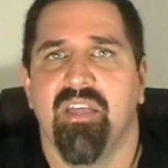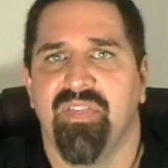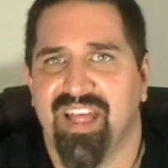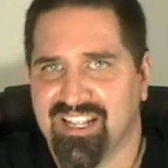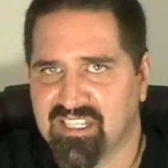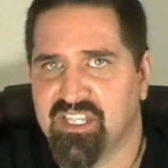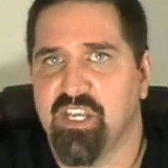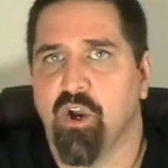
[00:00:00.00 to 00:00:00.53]

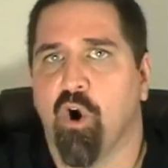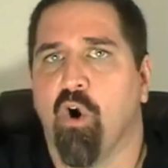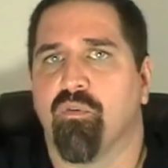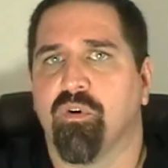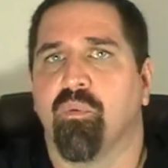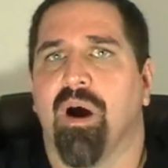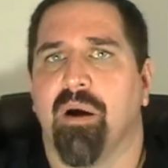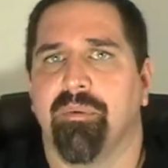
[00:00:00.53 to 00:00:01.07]
that's the
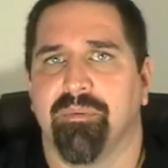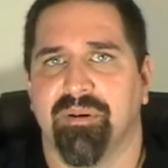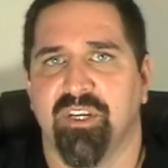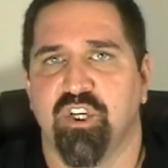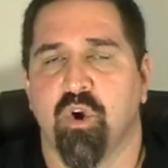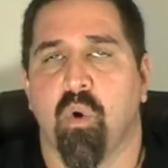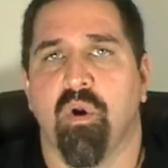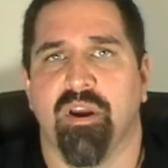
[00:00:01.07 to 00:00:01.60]
overwhelming
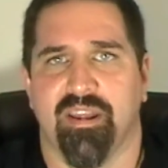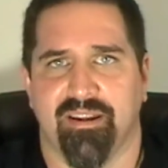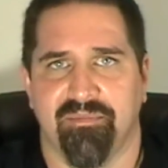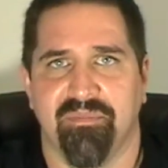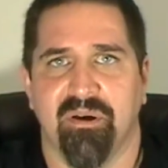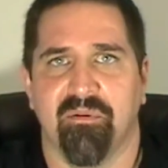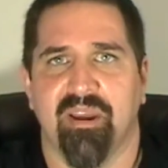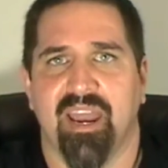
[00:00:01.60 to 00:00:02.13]
majority,
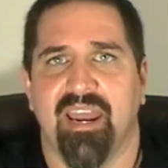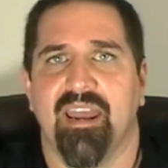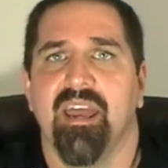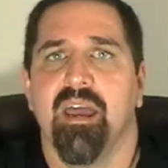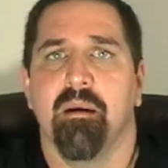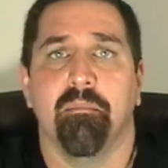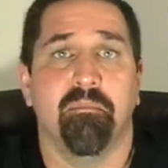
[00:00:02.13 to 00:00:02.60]
okay?